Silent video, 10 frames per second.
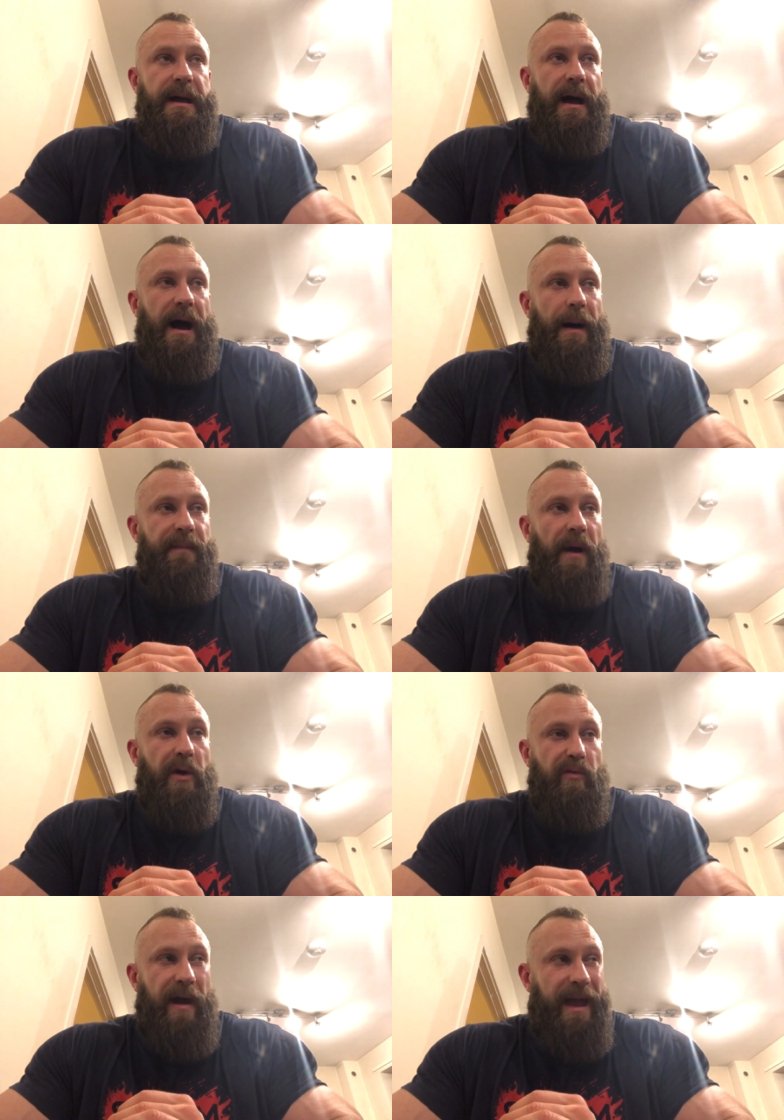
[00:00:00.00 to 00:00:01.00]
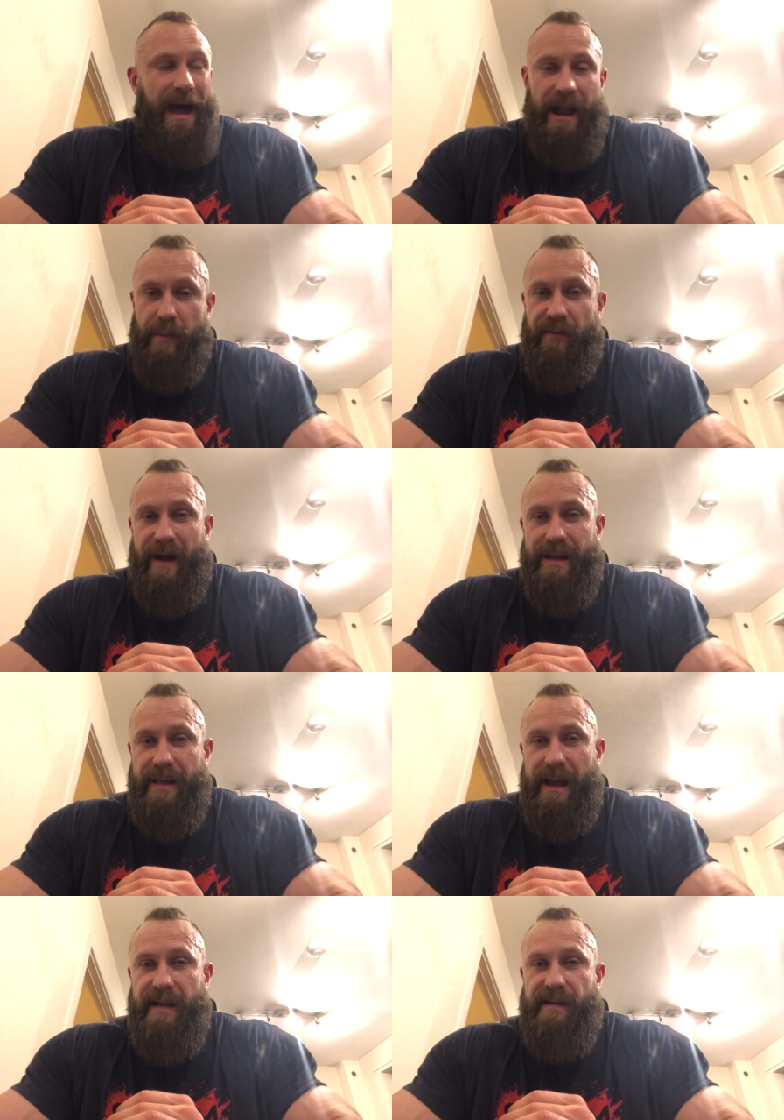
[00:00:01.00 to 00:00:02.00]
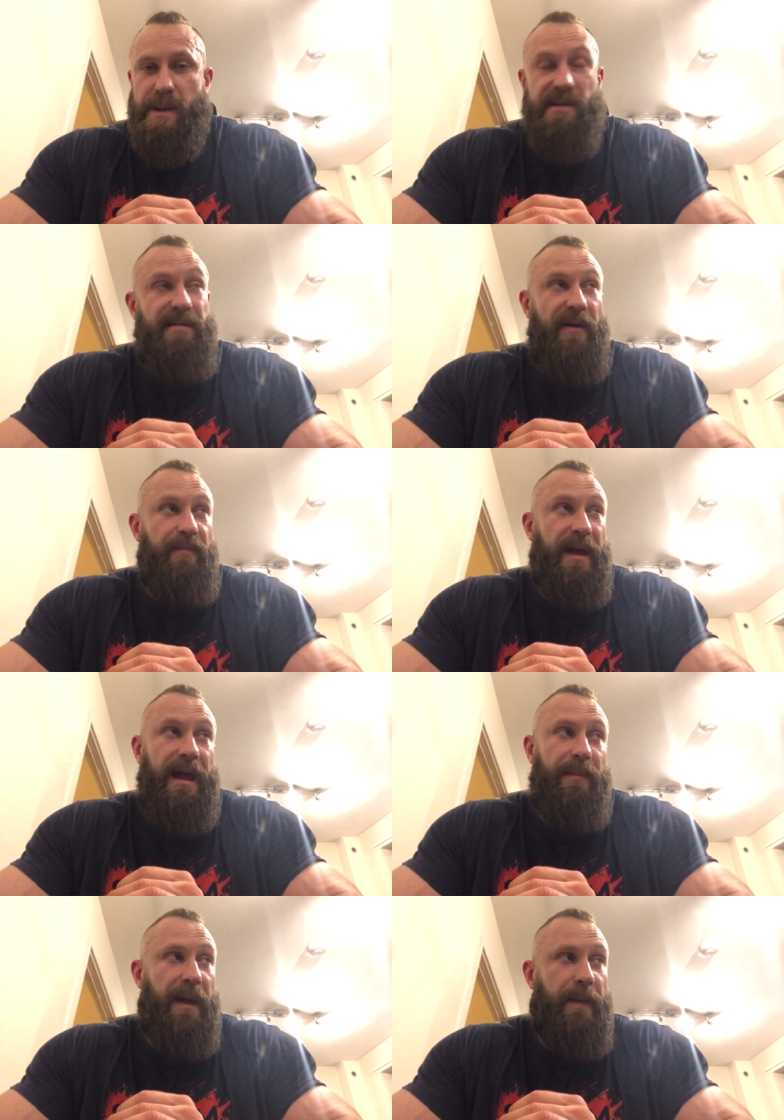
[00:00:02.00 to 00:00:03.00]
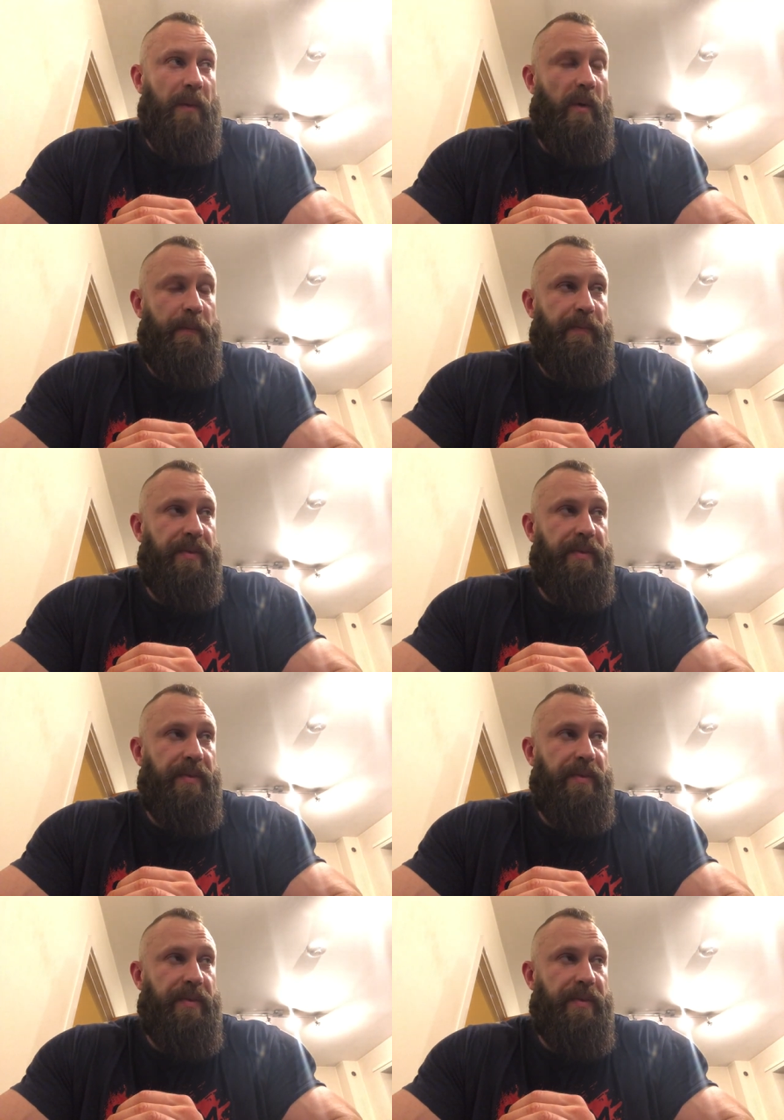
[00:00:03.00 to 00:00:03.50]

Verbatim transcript: Um, a great caliber of athletes. I just love meeting people.